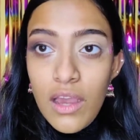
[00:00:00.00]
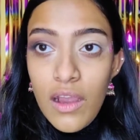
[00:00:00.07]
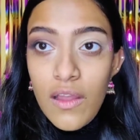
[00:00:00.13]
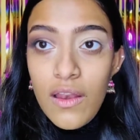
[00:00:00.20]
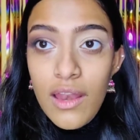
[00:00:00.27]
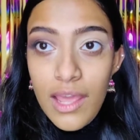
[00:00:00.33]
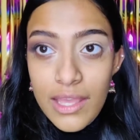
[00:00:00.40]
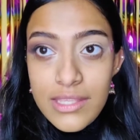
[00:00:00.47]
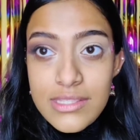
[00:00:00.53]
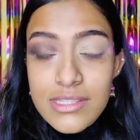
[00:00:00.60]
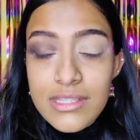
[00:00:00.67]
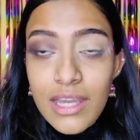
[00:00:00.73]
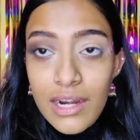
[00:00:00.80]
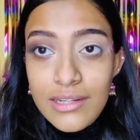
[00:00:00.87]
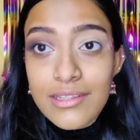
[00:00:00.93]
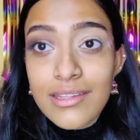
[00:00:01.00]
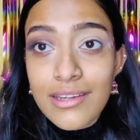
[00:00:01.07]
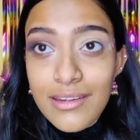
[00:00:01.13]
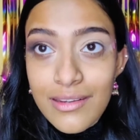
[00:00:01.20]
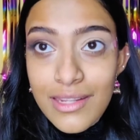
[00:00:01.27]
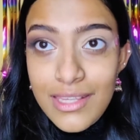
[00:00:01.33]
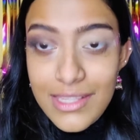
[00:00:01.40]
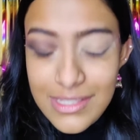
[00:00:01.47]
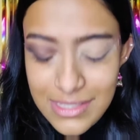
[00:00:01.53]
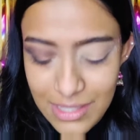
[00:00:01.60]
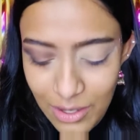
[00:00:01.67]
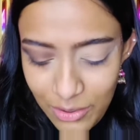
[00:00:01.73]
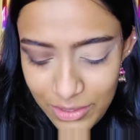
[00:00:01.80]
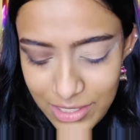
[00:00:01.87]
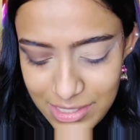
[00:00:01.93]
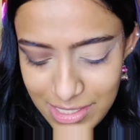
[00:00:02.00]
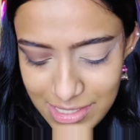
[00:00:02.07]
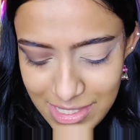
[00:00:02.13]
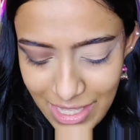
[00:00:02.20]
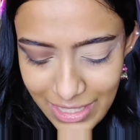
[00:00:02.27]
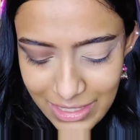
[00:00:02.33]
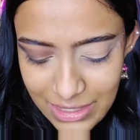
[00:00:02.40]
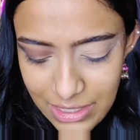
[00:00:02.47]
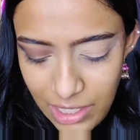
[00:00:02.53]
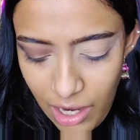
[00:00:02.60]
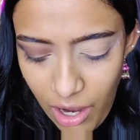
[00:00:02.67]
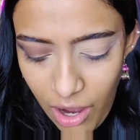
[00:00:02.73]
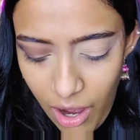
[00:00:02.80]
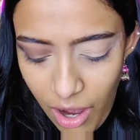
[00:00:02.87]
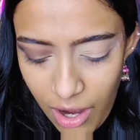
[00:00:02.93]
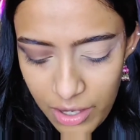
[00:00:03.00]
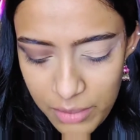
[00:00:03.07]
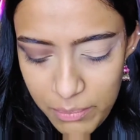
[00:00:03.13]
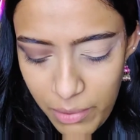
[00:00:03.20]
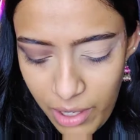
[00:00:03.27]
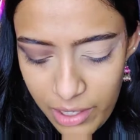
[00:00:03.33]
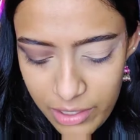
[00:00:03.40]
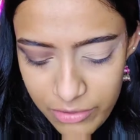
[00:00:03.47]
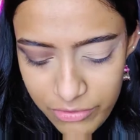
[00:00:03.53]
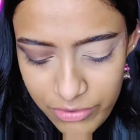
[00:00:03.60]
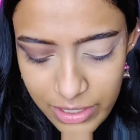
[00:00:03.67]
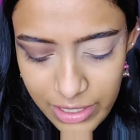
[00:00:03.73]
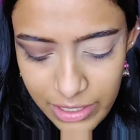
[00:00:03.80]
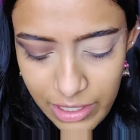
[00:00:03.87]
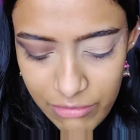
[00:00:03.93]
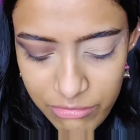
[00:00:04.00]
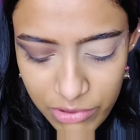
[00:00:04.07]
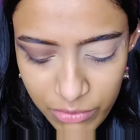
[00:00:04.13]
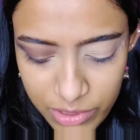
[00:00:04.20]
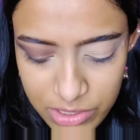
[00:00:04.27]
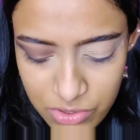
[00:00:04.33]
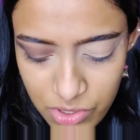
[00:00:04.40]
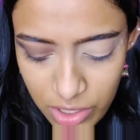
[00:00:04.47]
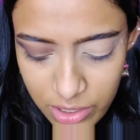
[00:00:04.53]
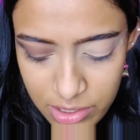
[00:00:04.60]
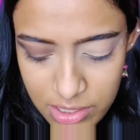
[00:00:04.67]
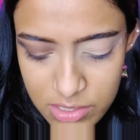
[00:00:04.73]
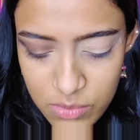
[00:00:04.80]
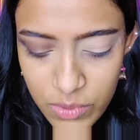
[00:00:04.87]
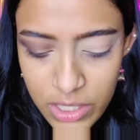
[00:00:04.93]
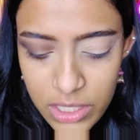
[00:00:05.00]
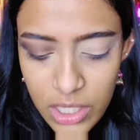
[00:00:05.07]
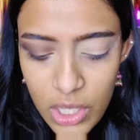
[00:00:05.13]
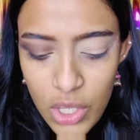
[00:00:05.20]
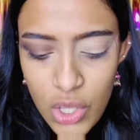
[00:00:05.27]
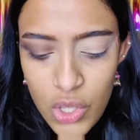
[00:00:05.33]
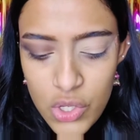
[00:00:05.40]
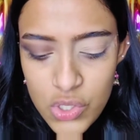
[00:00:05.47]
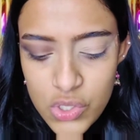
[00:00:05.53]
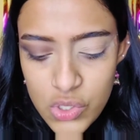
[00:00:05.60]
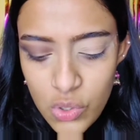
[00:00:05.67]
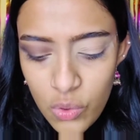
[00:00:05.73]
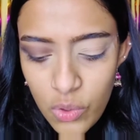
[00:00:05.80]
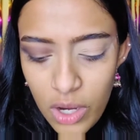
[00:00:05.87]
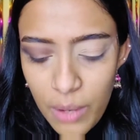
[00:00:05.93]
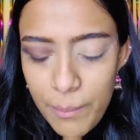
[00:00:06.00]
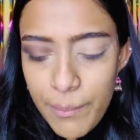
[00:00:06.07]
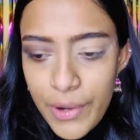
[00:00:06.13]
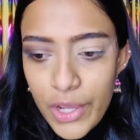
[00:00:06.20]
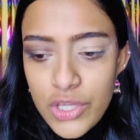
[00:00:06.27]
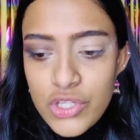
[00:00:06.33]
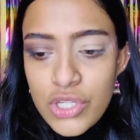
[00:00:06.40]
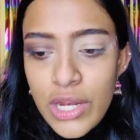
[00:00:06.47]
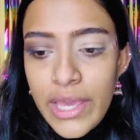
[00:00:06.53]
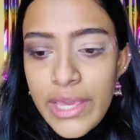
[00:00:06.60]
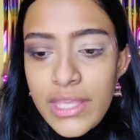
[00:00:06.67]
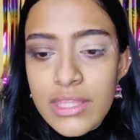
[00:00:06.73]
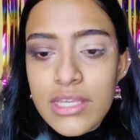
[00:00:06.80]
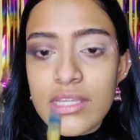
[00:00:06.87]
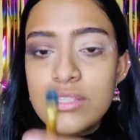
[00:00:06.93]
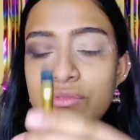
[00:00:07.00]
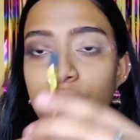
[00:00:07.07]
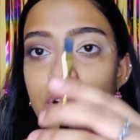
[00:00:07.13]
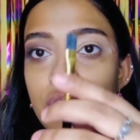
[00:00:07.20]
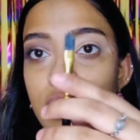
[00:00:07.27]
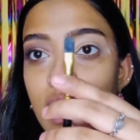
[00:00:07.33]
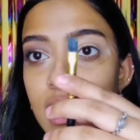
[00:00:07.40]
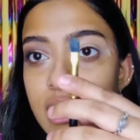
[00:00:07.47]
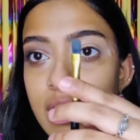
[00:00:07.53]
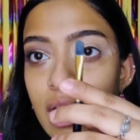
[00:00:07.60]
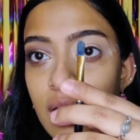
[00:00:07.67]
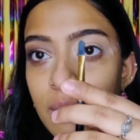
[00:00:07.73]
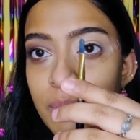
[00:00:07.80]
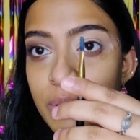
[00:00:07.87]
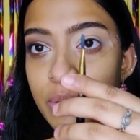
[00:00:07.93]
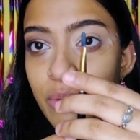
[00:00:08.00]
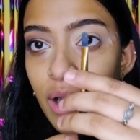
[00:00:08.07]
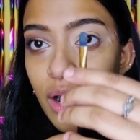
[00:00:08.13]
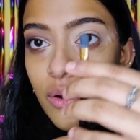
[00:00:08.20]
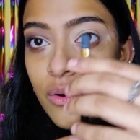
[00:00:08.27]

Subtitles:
Now let's cut the crease. Now this is like the hard part I feel like everyone struggles with. So a brush like this would really help you